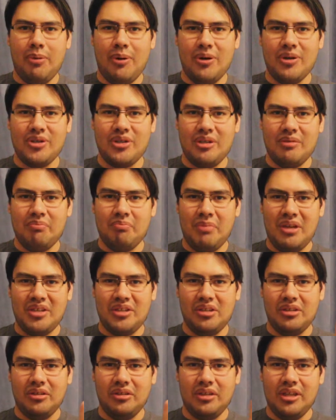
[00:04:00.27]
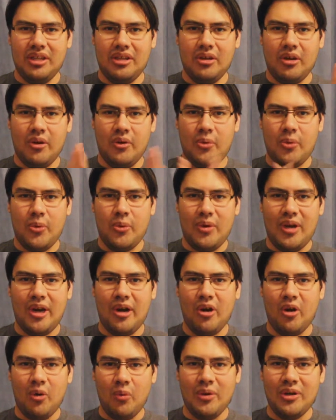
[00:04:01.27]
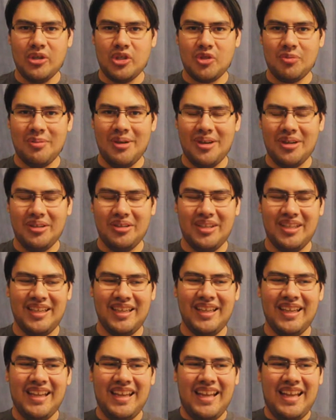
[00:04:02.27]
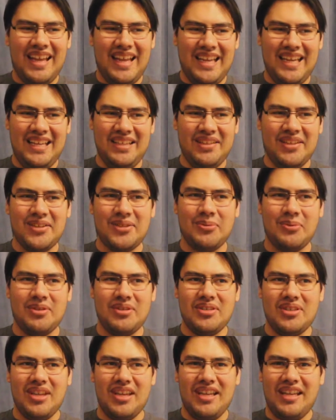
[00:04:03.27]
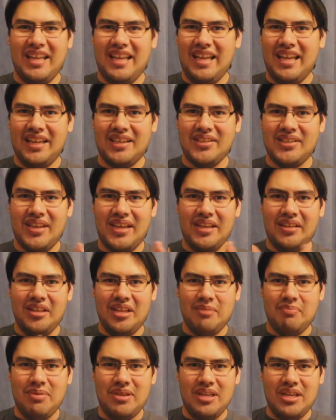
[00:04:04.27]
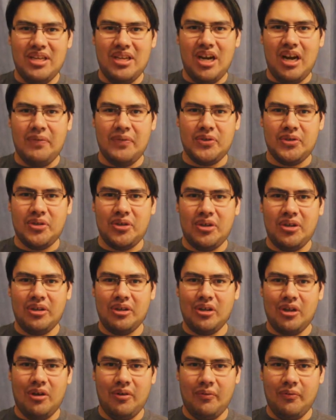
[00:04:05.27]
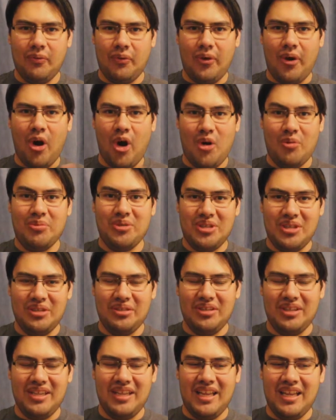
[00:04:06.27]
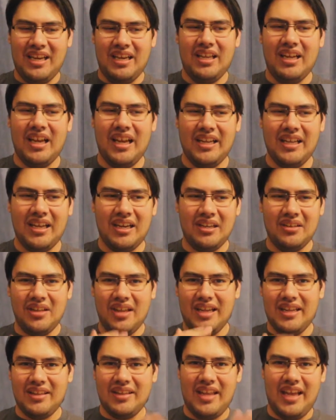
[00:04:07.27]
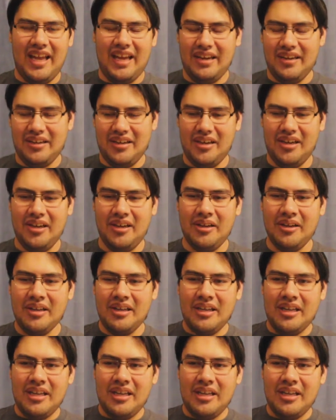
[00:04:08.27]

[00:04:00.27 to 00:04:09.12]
person basically going through heroin smuggling, and this one's like ex-LAPD officer going for arms dealing, and I kind of like that.